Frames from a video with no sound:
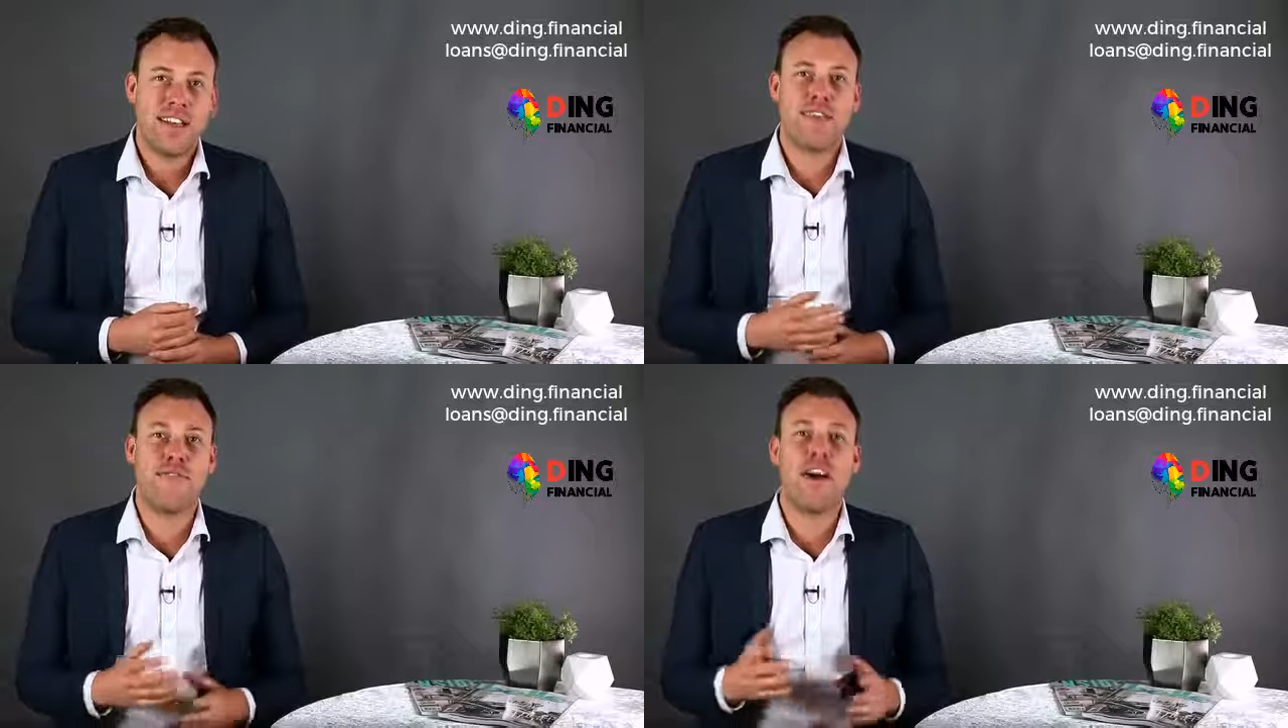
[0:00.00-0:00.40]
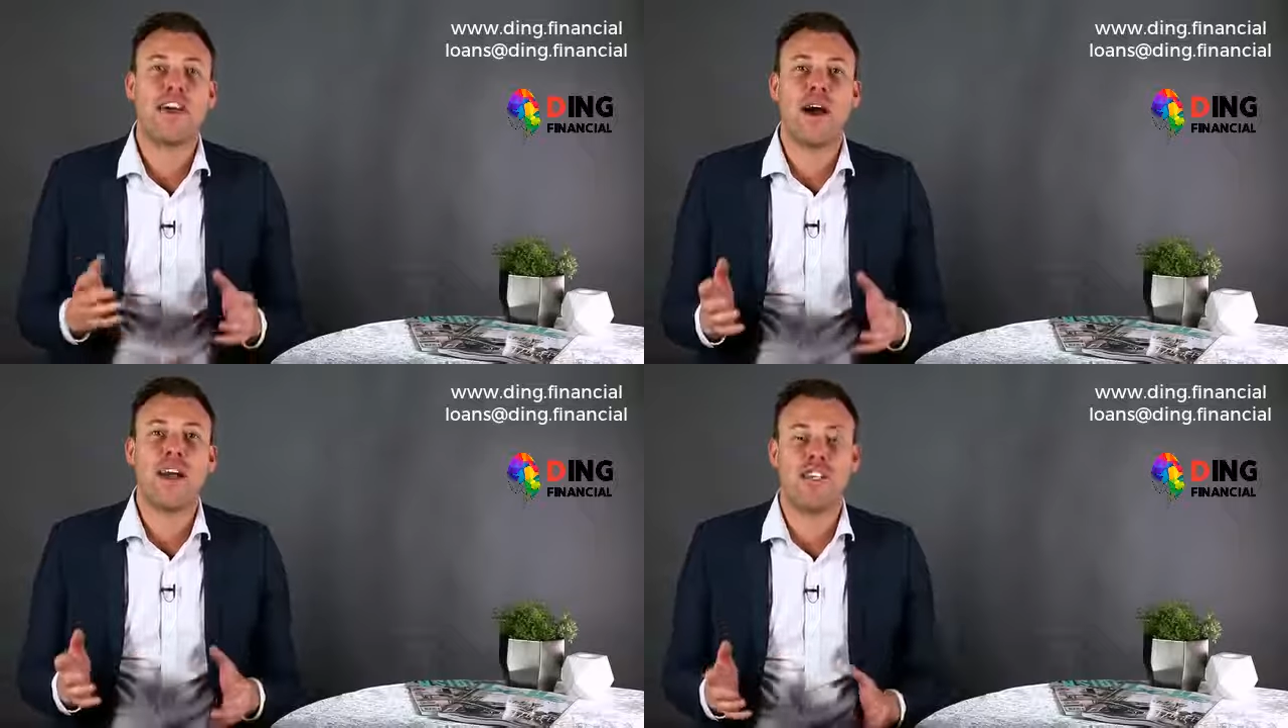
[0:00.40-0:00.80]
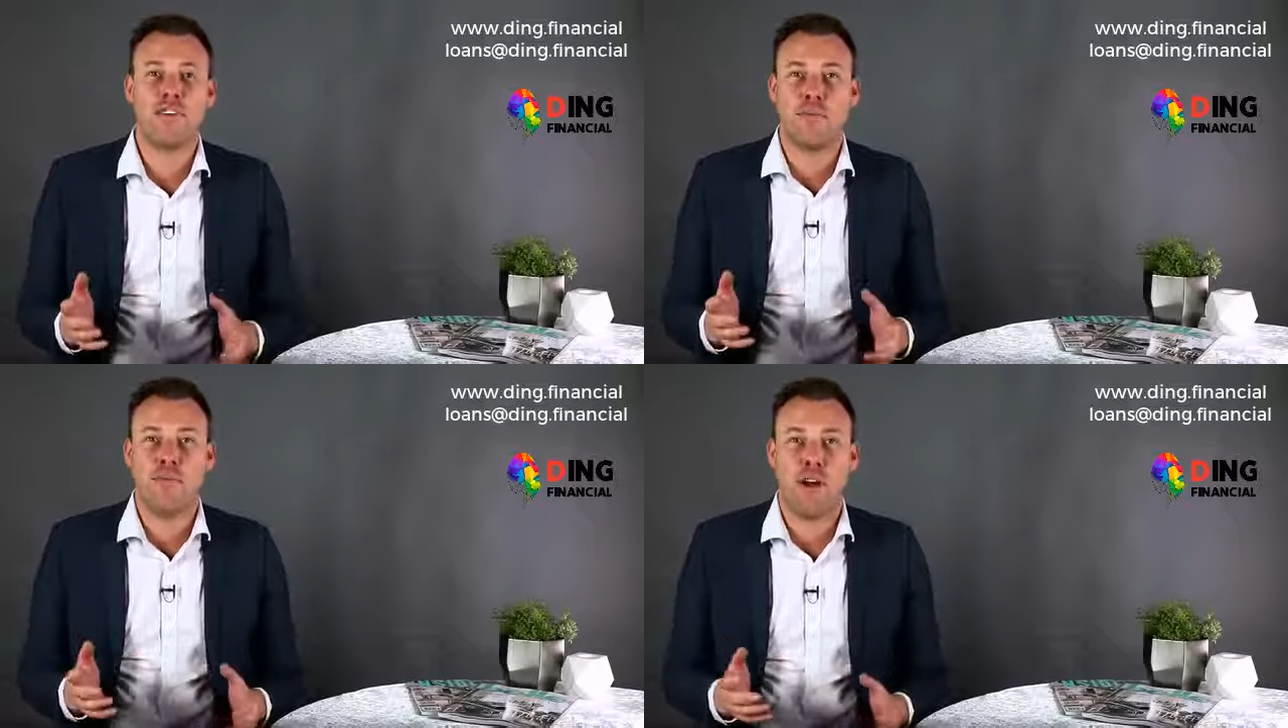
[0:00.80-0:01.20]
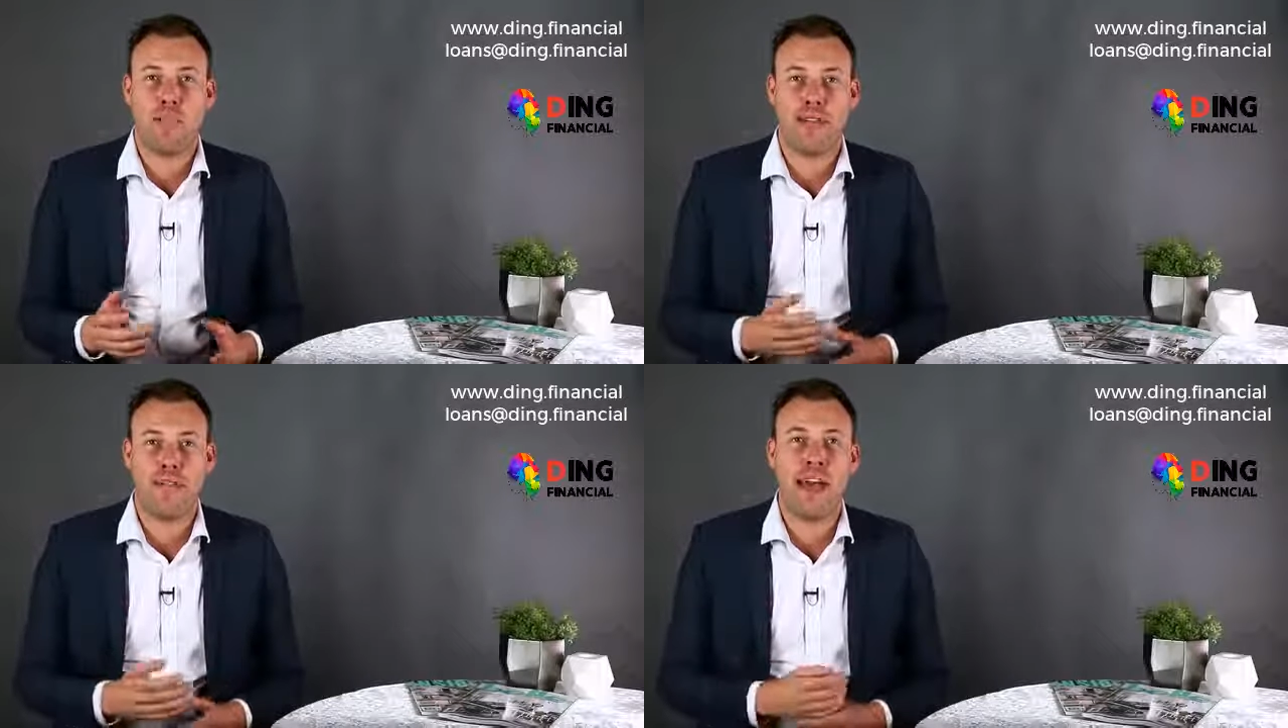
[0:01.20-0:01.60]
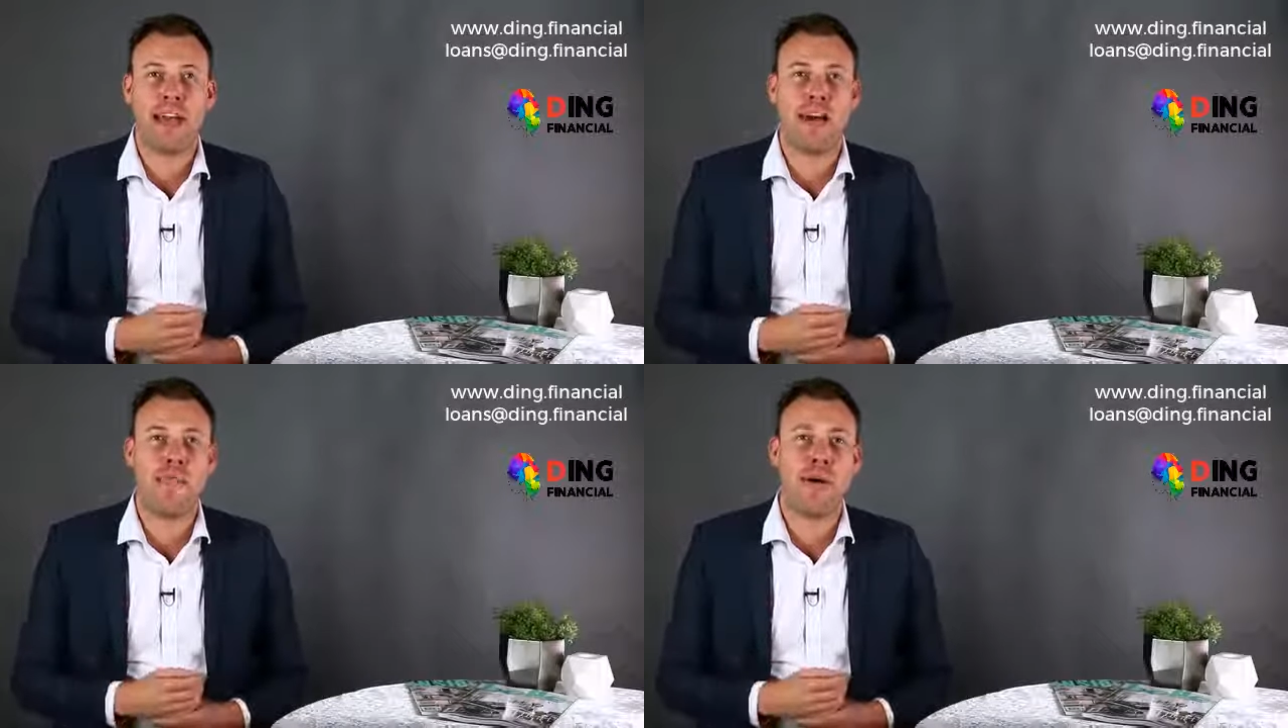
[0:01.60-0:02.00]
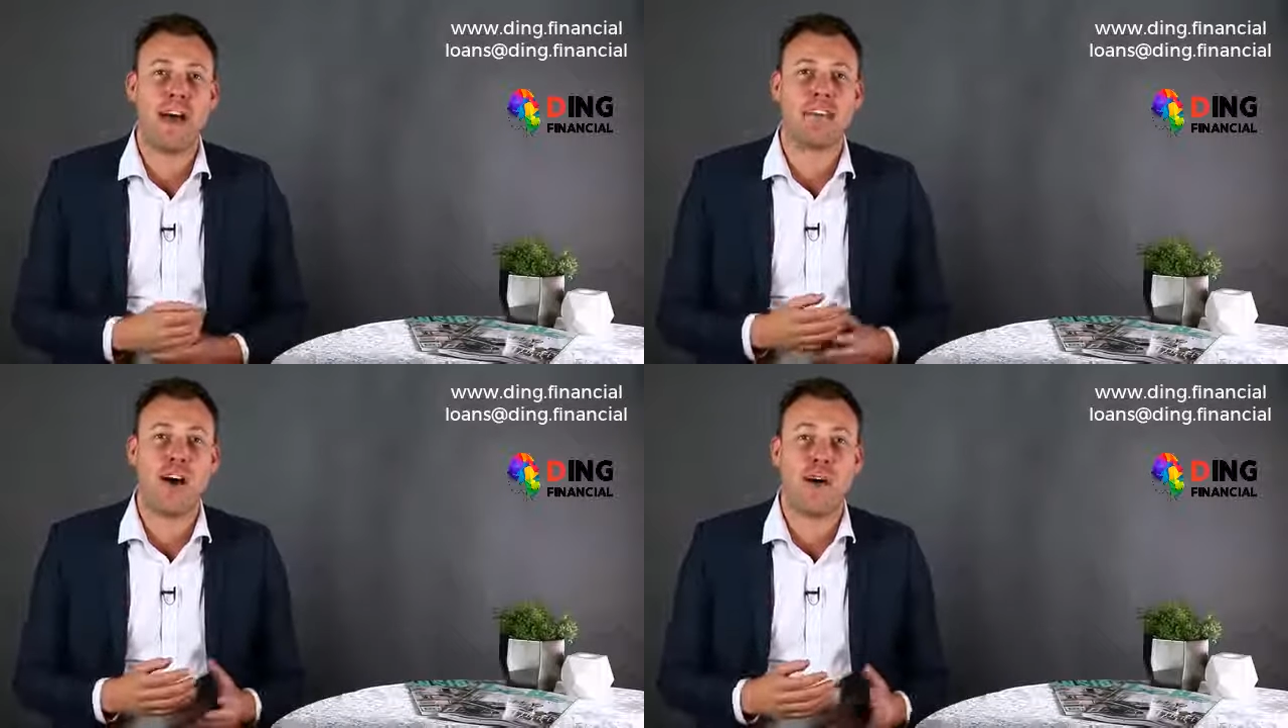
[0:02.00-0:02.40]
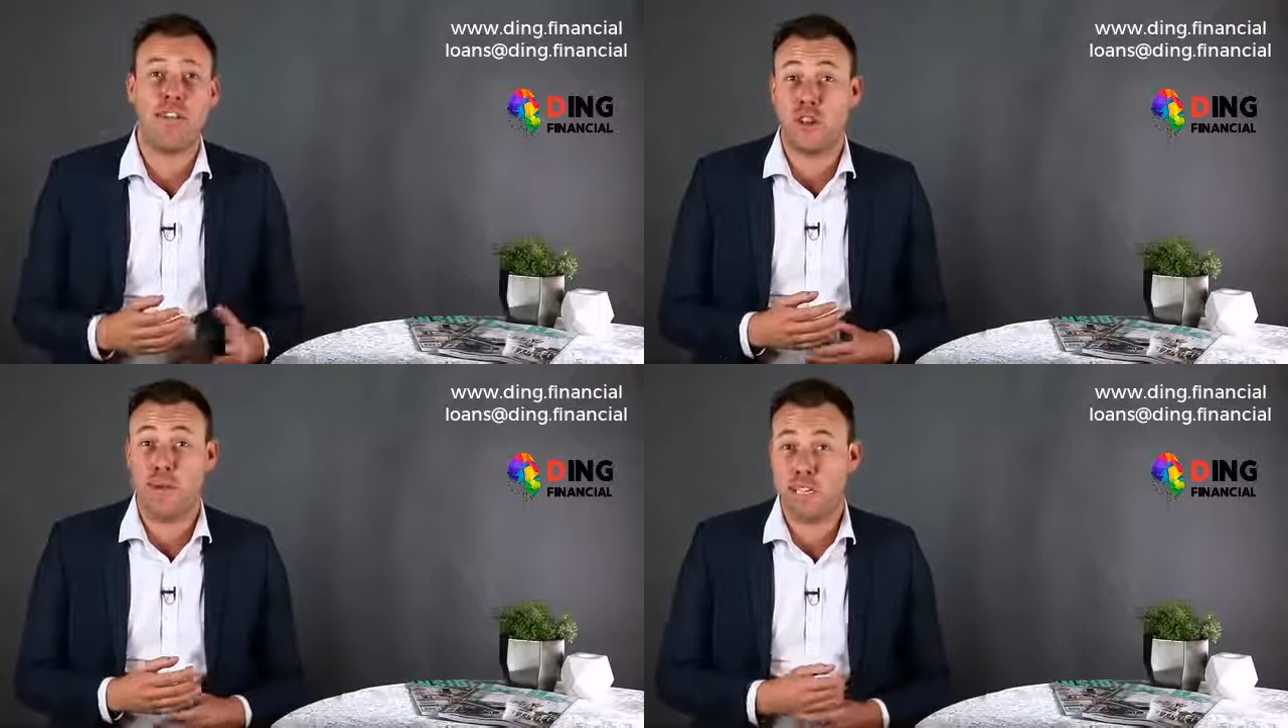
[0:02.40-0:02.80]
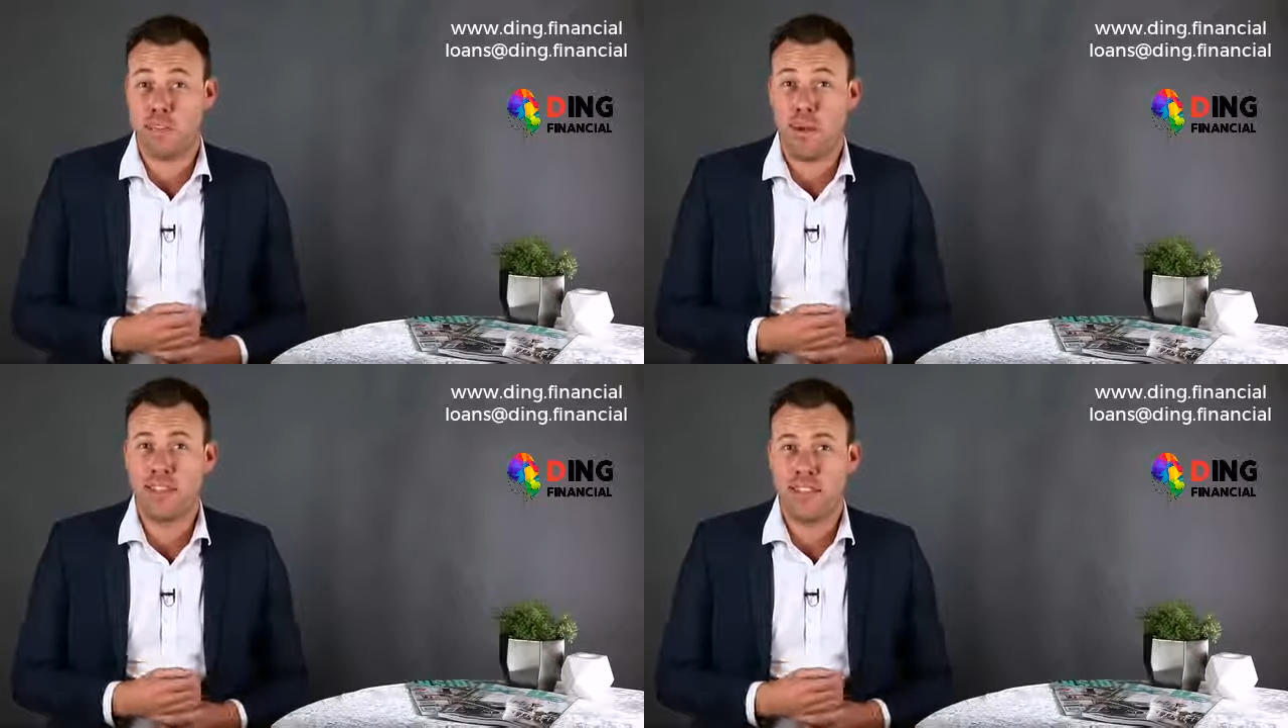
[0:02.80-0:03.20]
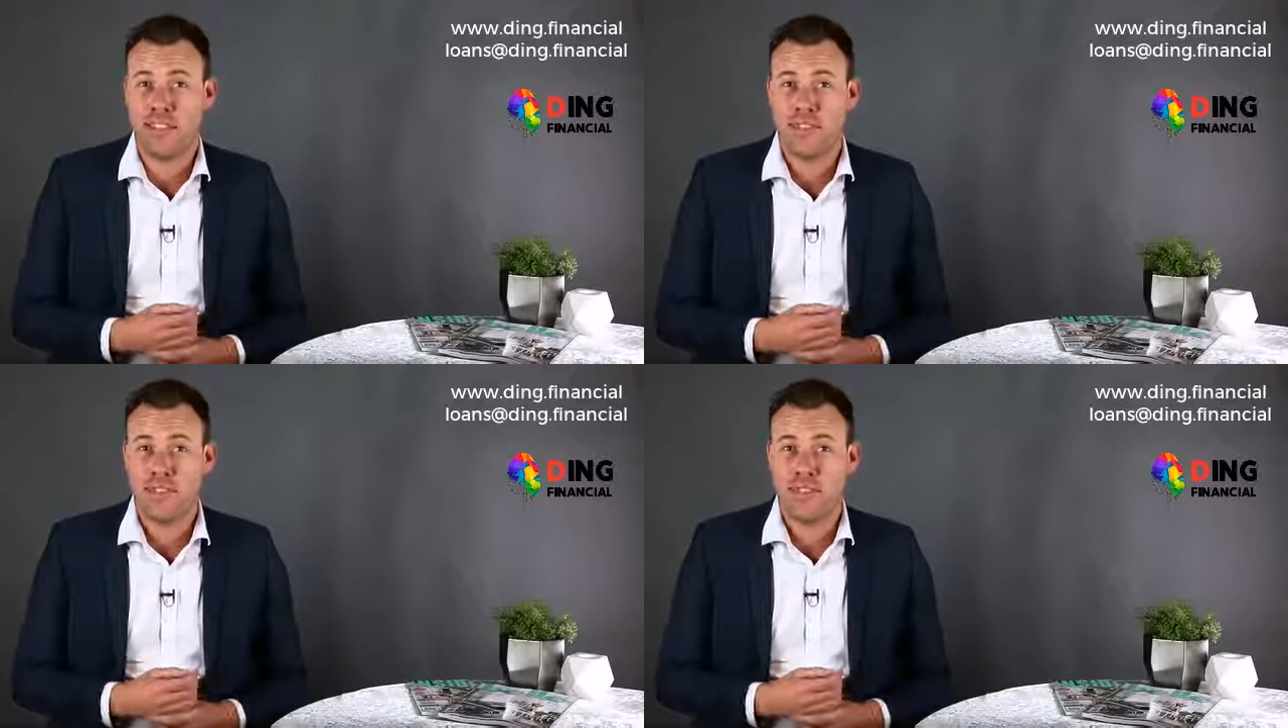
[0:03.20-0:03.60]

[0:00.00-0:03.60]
The valuation of your property may come back lower than you expected.